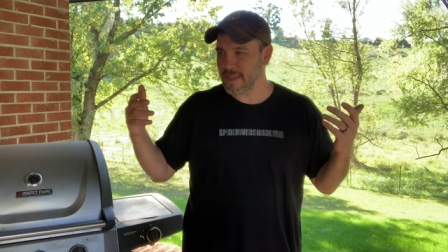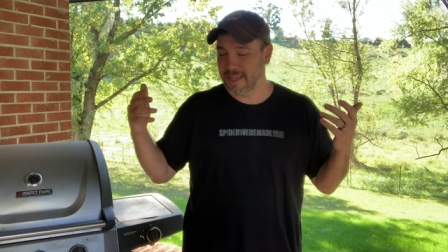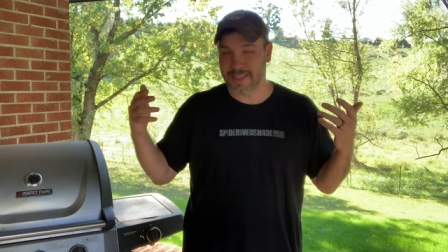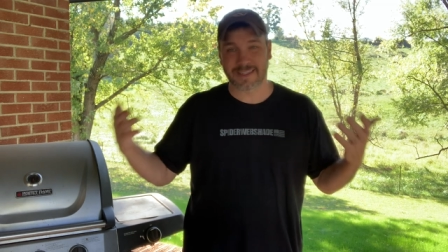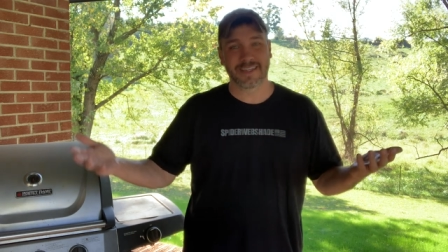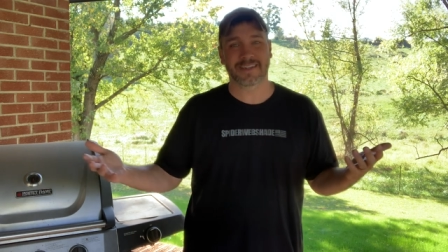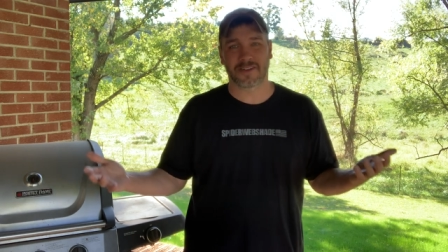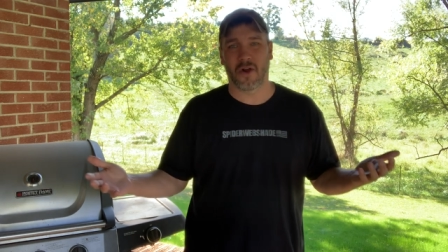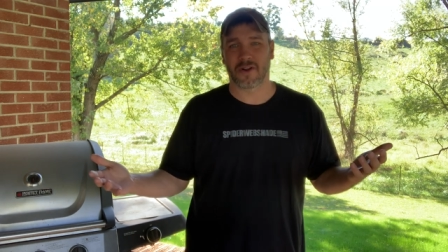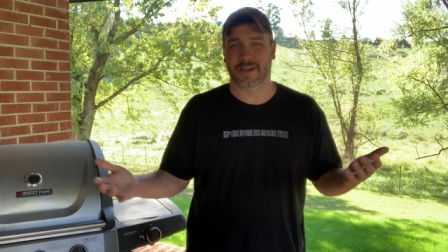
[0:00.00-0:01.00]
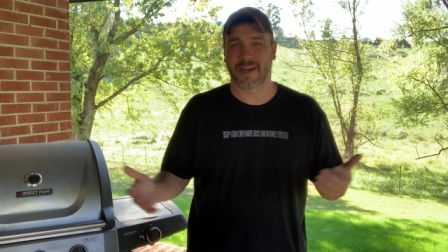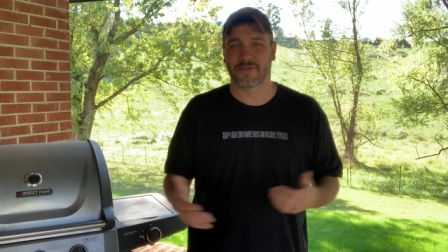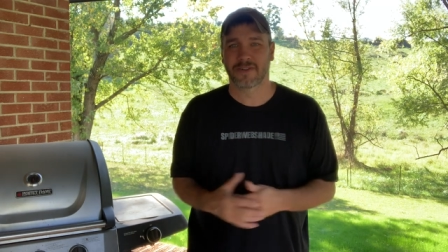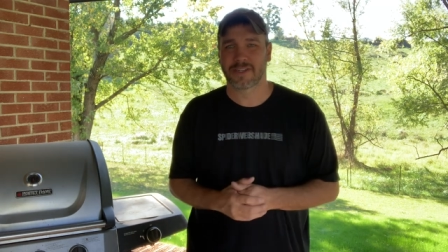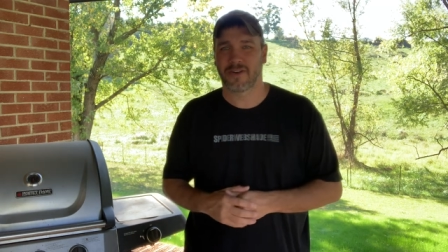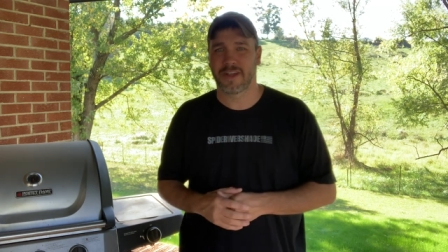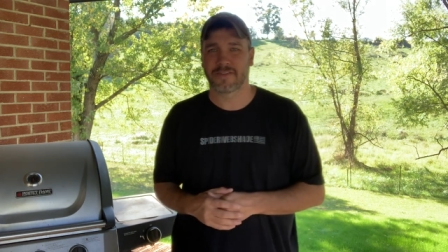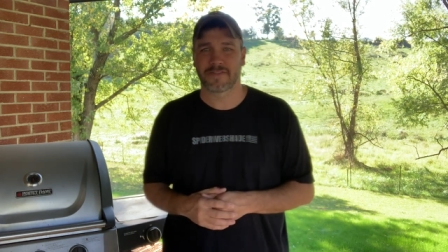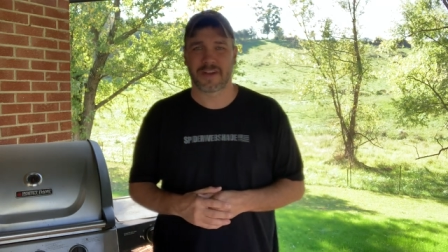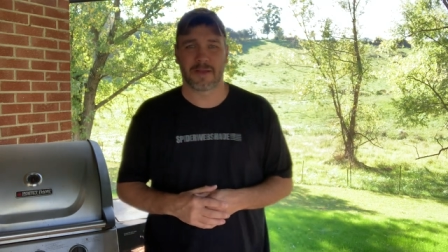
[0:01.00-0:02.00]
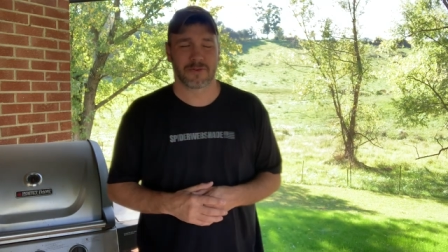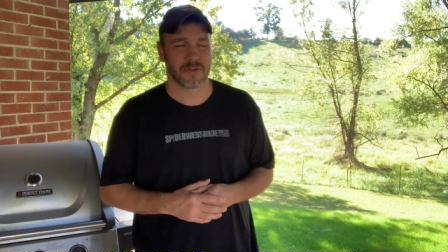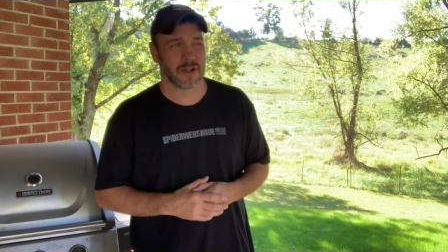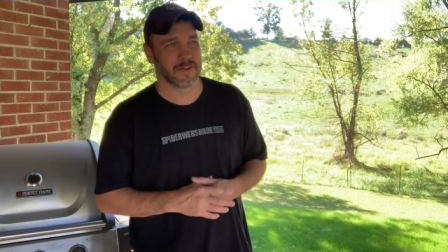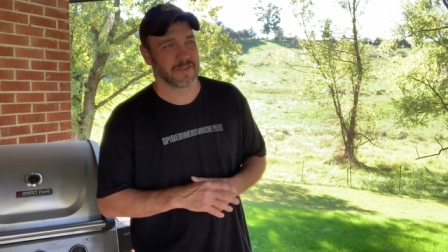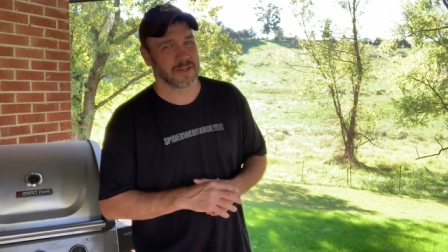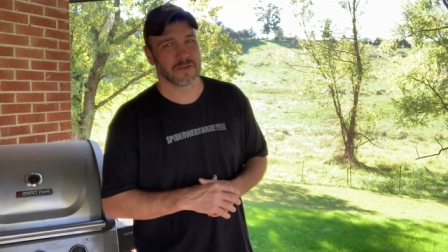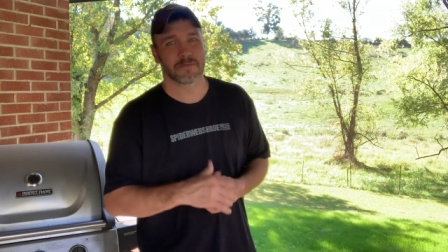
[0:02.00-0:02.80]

it's getting dark and I really don't have enough time to do a lot of videos.